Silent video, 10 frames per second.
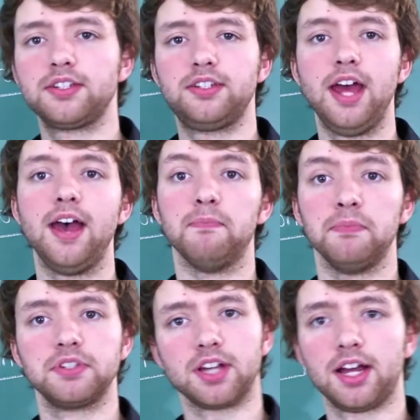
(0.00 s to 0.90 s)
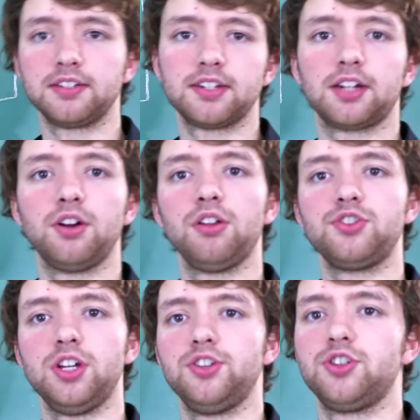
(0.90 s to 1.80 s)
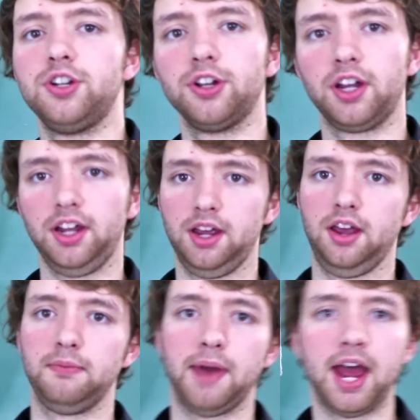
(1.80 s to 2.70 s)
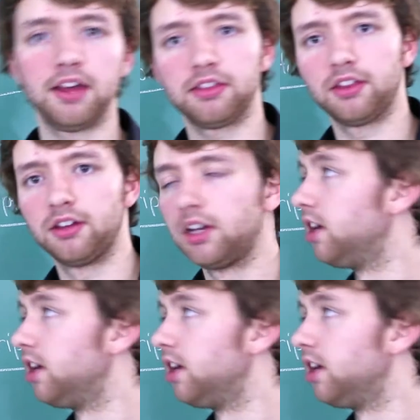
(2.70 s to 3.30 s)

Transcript: STEM, science, technology, engineering, and math.